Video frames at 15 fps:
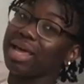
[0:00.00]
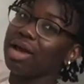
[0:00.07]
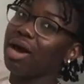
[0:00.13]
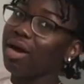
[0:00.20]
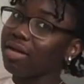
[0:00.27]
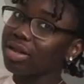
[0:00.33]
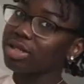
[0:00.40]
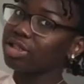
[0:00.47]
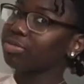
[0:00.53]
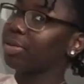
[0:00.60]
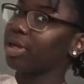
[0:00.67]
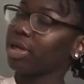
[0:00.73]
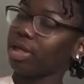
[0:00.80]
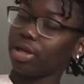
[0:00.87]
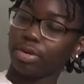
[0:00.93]
college
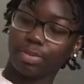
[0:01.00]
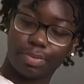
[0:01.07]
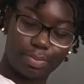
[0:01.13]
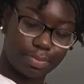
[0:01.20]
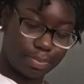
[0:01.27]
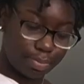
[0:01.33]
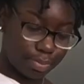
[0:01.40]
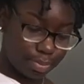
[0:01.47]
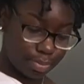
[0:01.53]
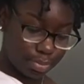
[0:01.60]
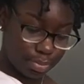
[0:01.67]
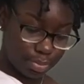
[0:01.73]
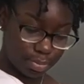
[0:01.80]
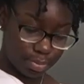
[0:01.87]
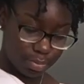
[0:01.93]
money, you know?
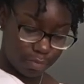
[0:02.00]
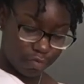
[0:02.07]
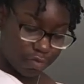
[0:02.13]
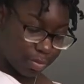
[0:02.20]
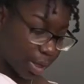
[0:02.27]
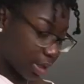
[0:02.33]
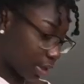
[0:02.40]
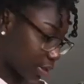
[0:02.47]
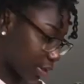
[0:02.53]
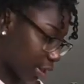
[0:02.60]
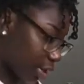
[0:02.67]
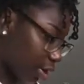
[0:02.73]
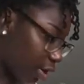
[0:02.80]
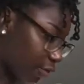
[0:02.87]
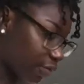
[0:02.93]
From like the
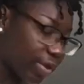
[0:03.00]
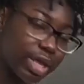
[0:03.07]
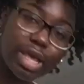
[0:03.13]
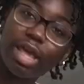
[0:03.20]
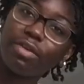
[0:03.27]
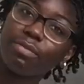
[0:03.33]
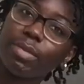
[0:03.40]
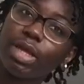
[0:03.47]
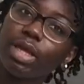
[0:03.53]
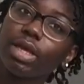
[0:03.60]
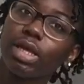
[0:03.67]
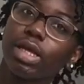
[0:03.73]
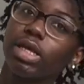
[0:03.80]
send off they gave me